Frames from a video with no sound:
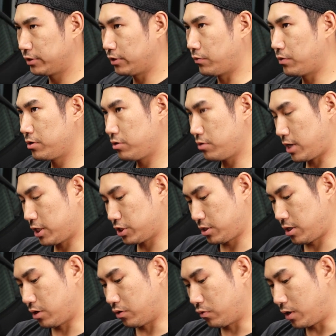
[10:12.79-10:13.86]
So when you
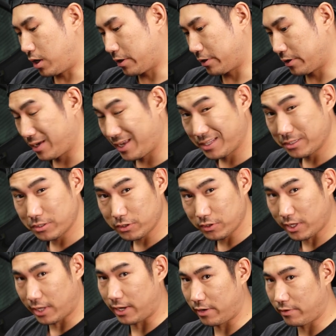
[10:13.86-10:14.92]
actually get water into
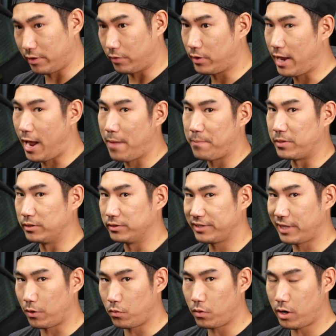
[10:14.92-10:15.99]
that area, what happens?
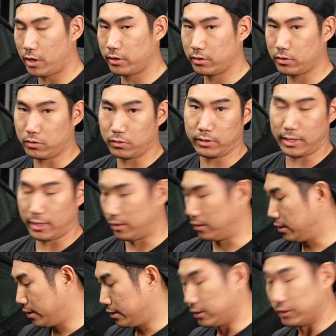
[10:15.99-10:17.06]
That water or the
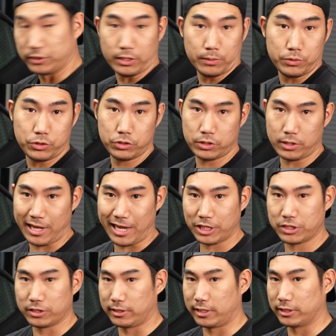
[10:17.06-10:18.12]
the slip solution
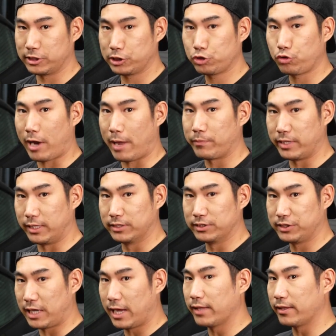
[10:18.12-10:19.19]
actually gets trapped
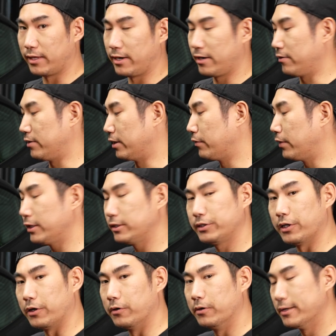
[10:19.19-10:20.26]
inside that area, right?
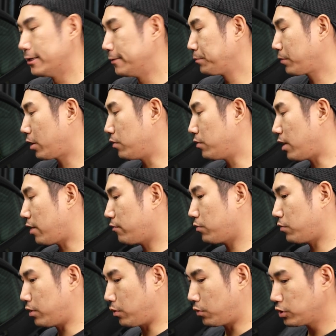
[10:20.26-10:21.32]
So you never
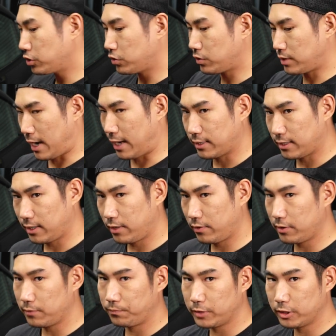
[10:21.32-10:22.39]
want to, once you tack that
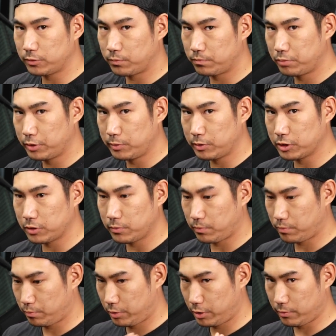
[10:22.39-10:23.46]
area, it's pretty much
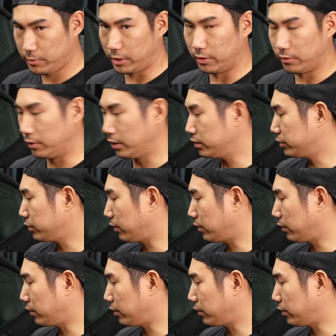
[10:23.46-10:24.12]
permanent, right?